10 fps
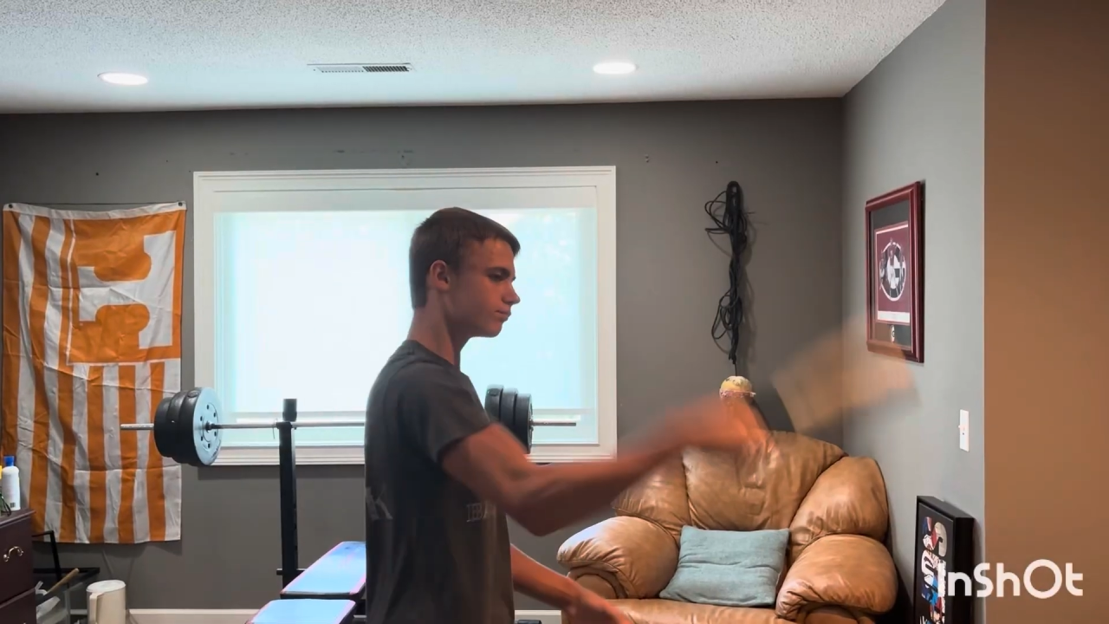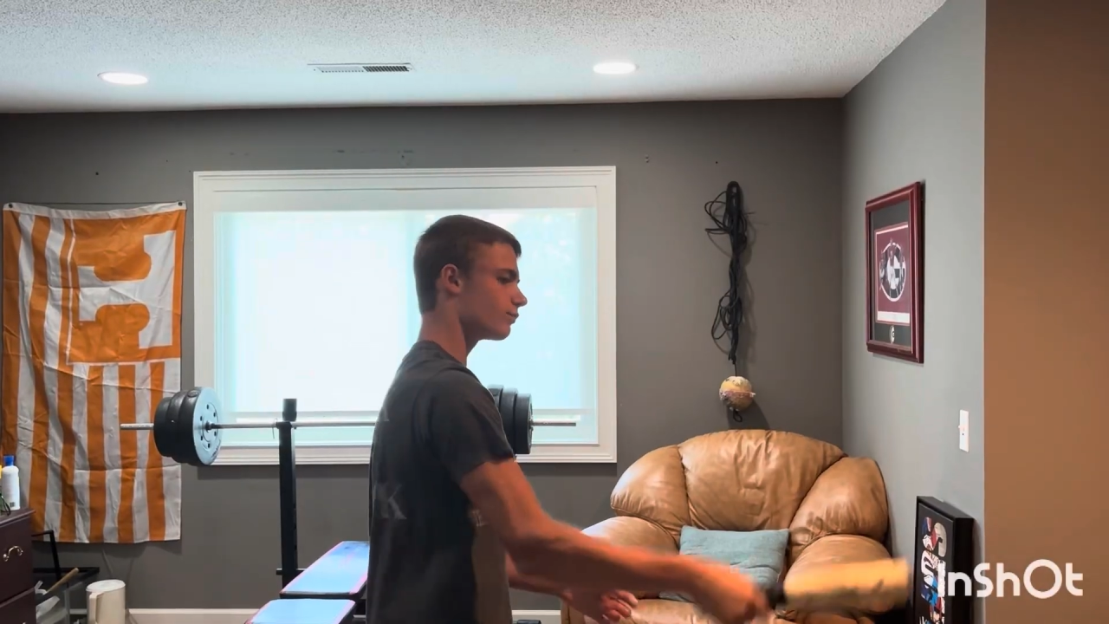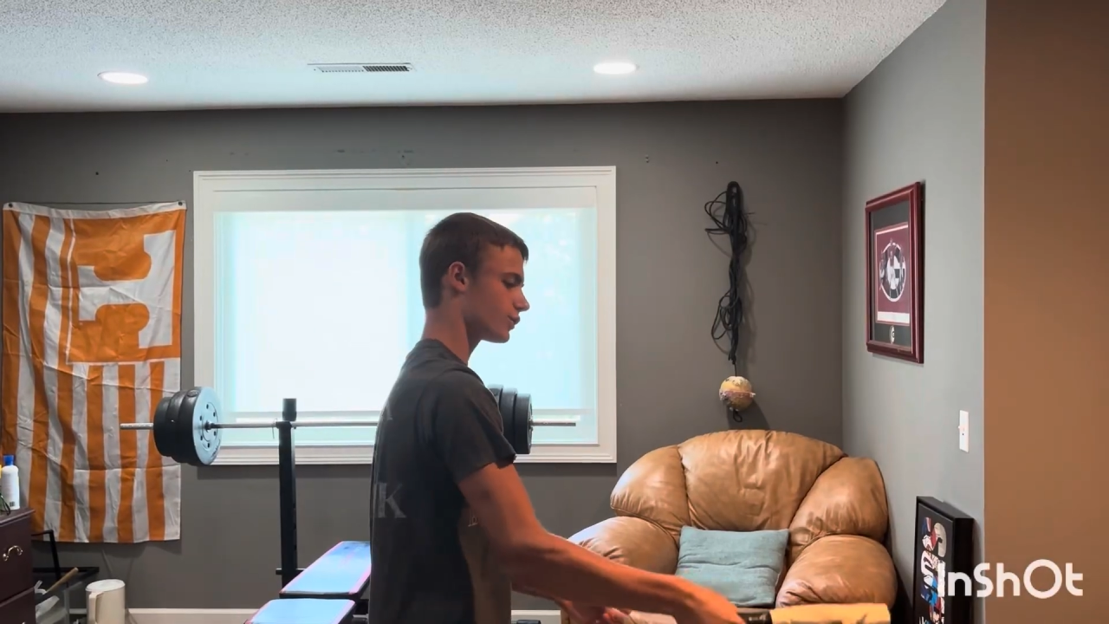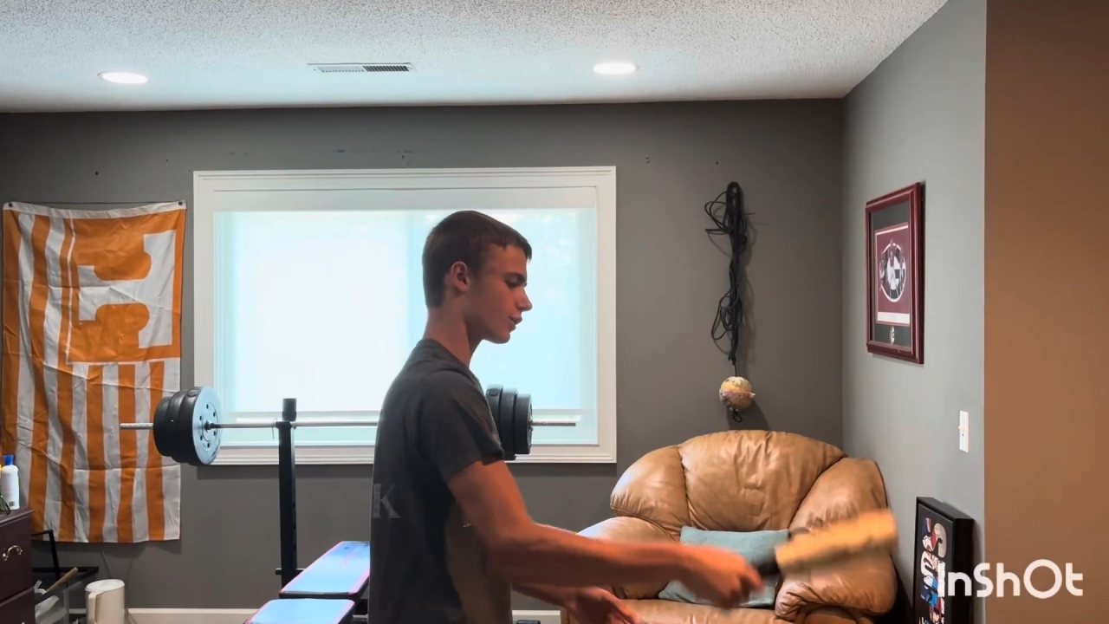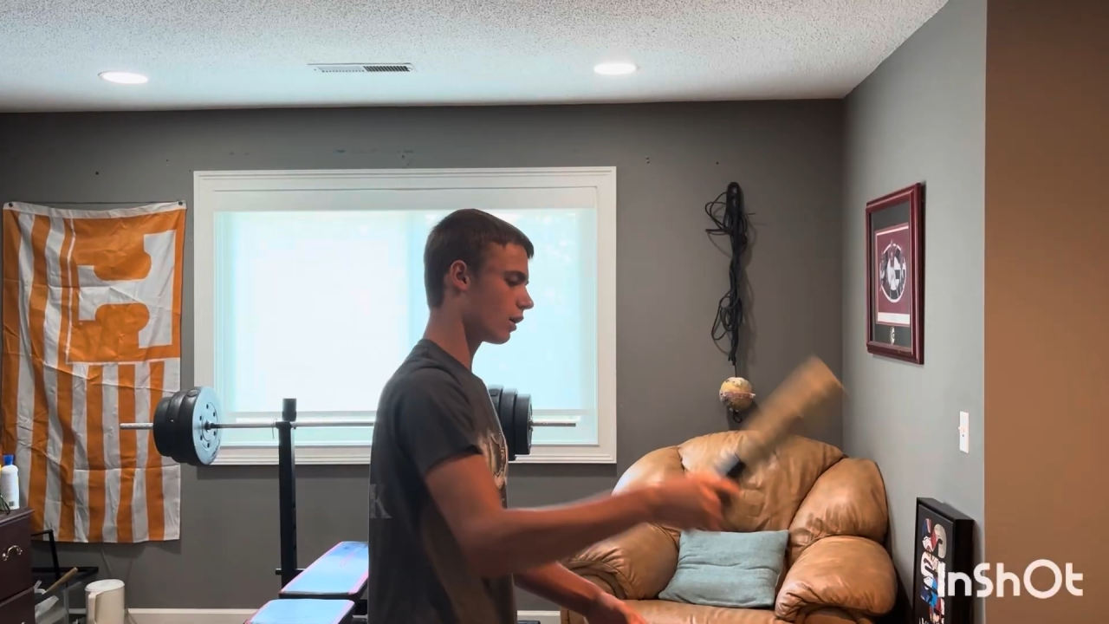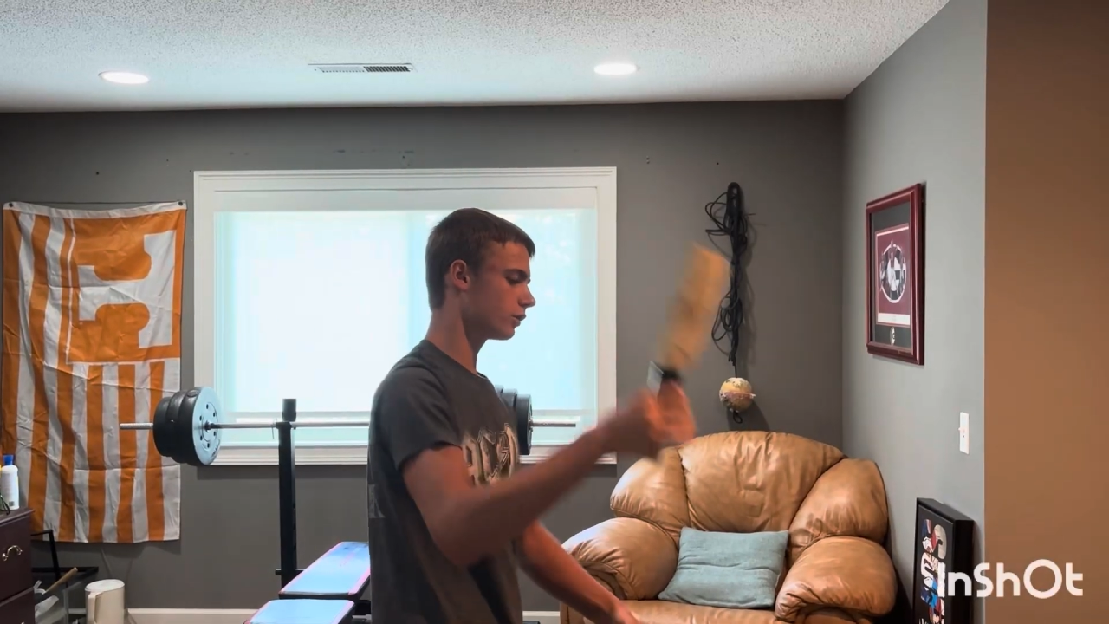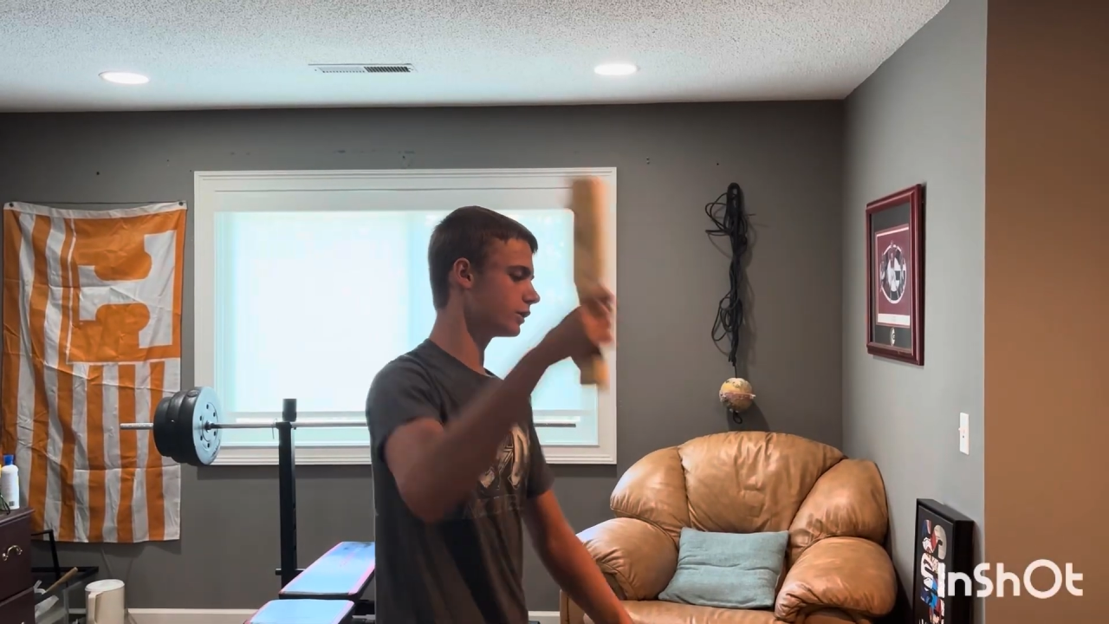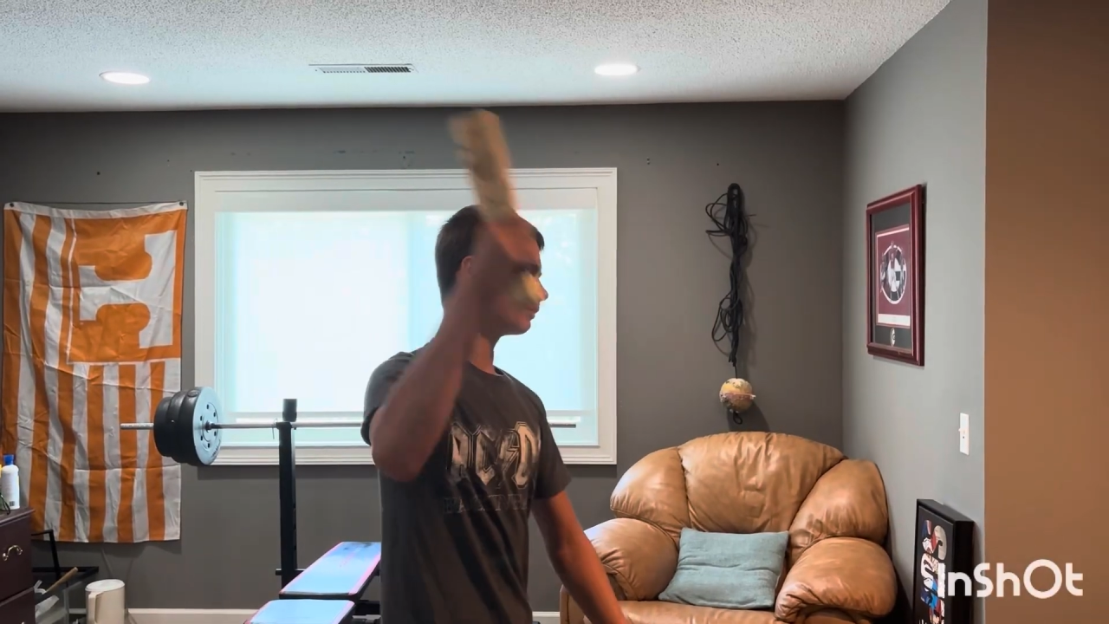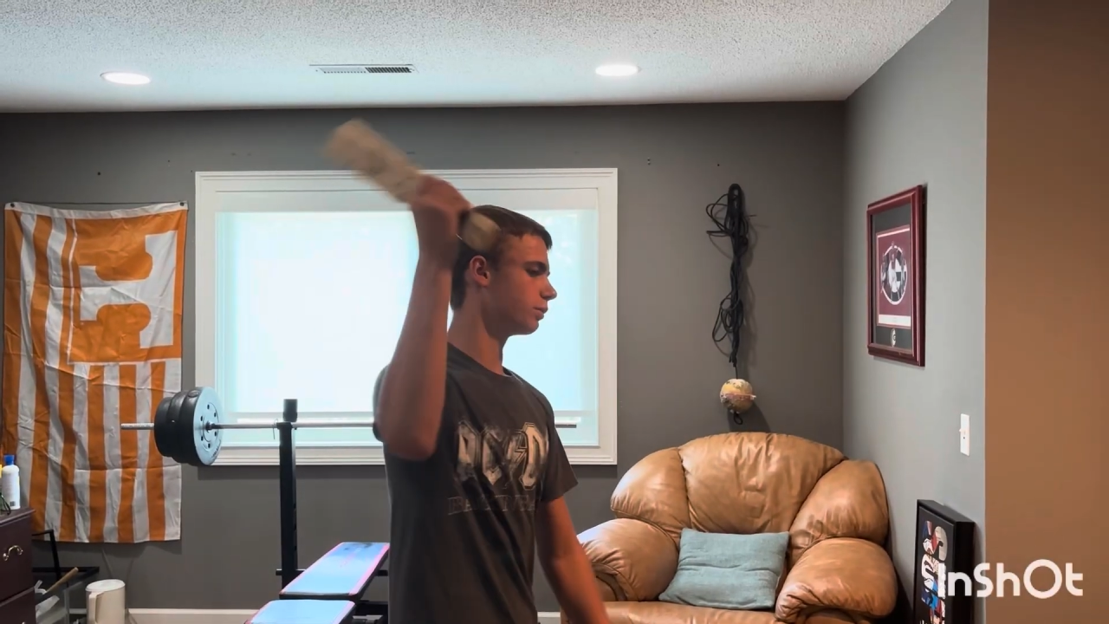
solid